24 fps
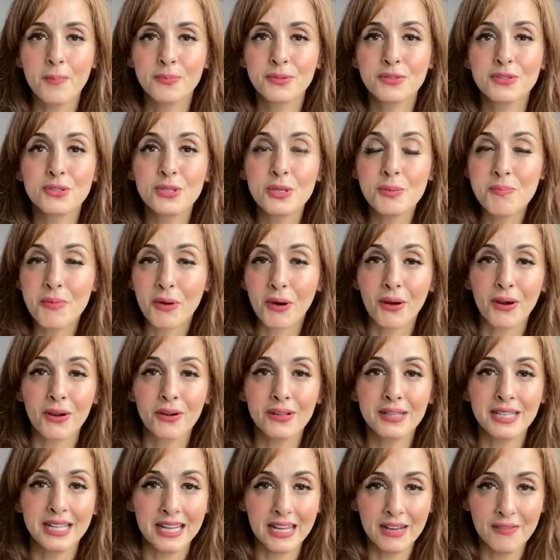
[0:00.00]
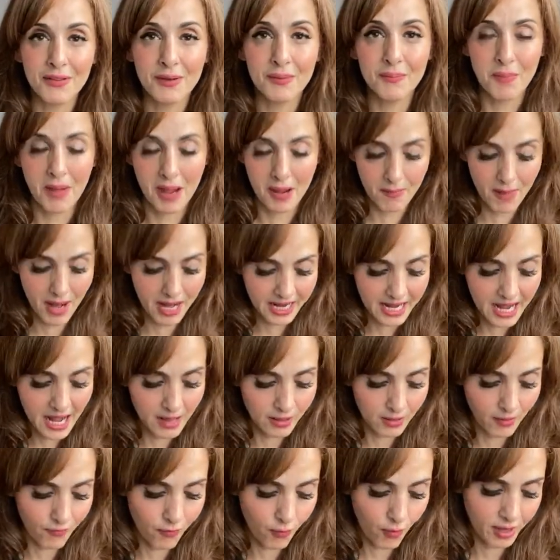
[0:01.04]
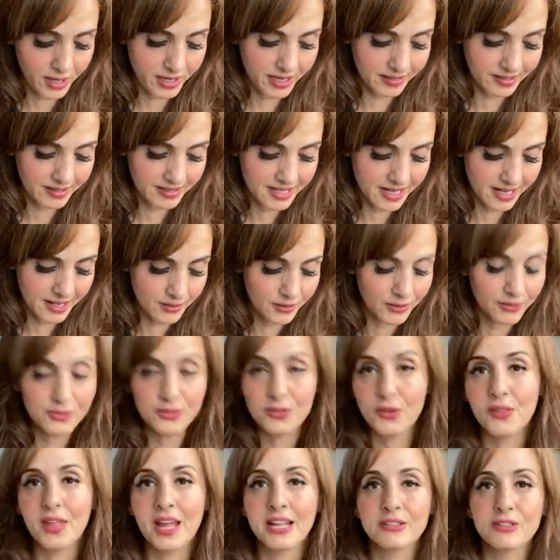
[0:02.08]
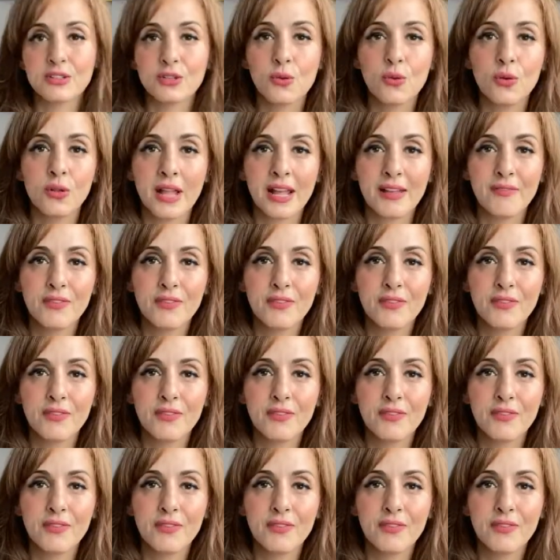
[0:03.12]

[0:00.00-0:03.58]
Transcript: super early, even by my California standard, so that's cool.